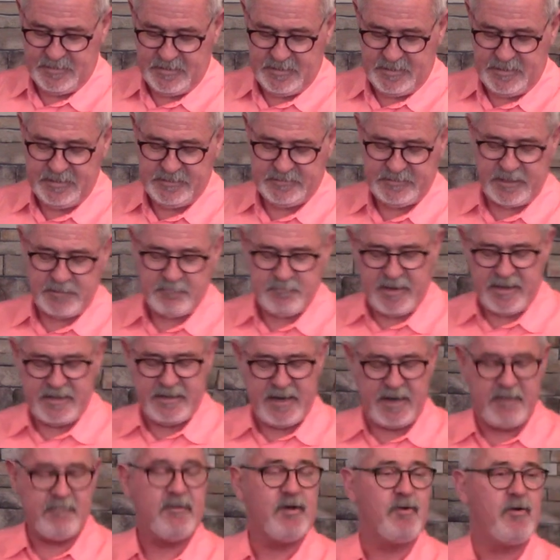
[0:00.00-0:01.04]
He said my
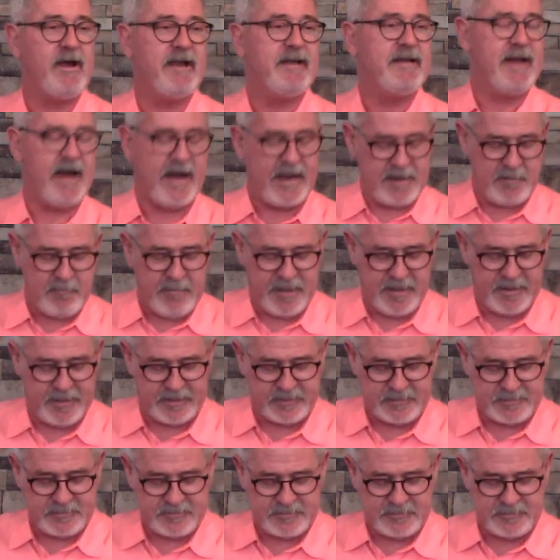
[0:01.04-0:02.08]
name the way
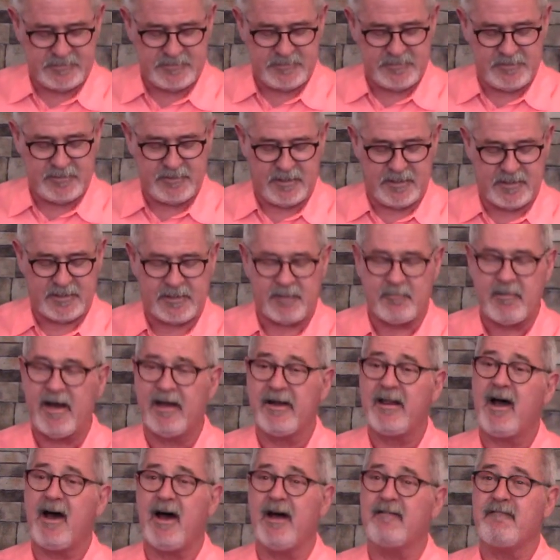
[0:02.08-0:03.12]
diabetics talk
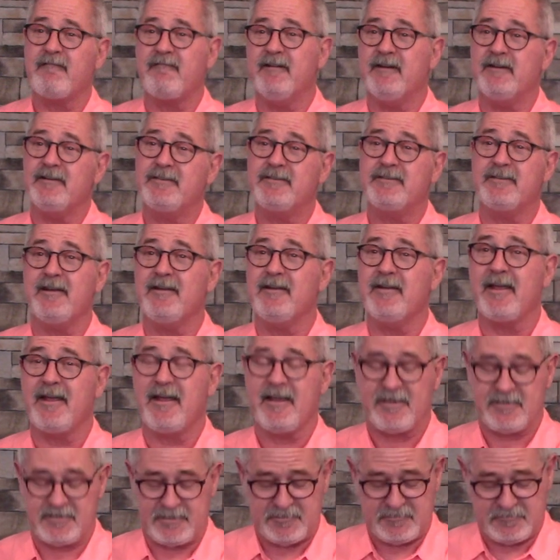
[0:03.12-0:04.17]
about hot fudge
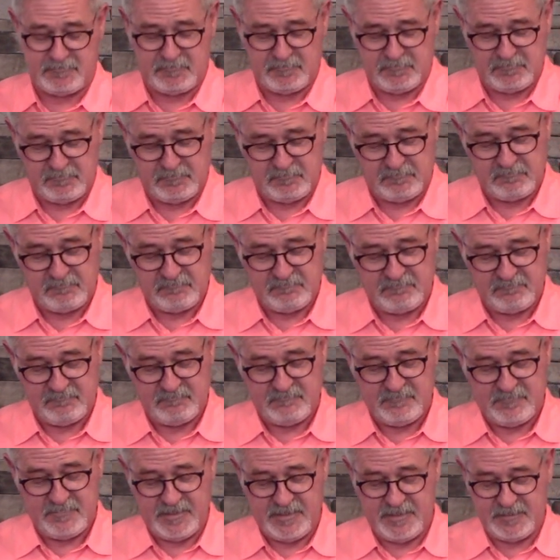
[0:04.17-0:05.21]
sundaes.
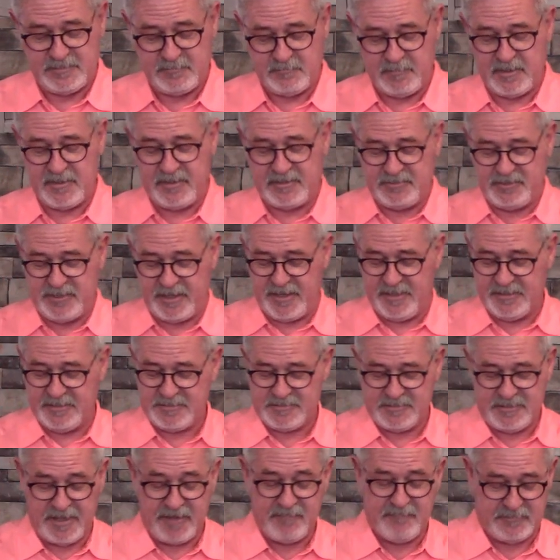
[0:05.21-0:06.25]
That's Mary
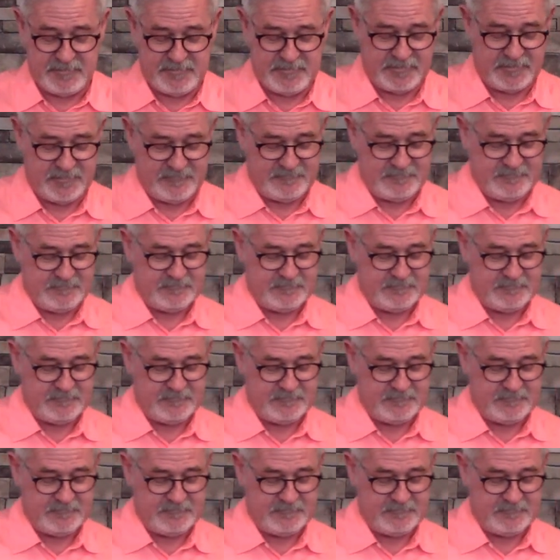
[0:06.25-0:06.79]
Janice Davidson.